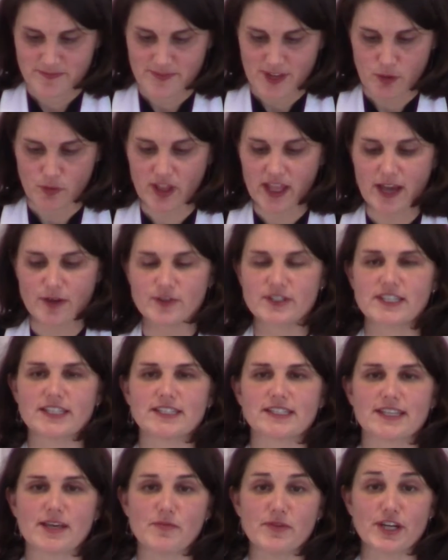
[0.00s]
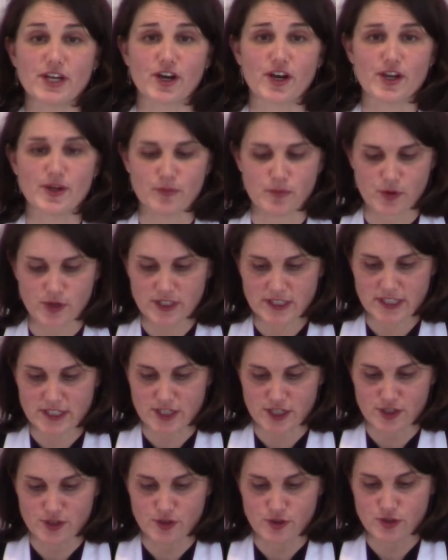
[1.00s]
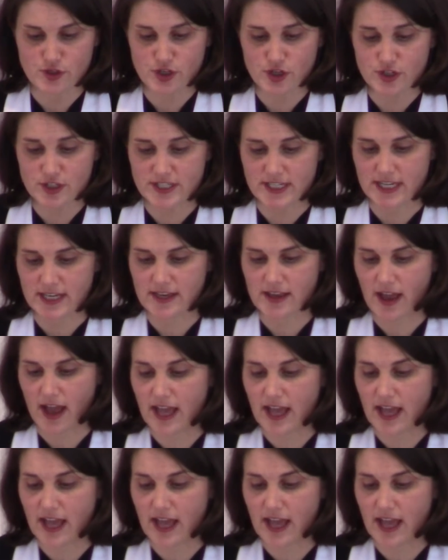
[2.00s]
While I was in seminary in Princeton, New Jersey,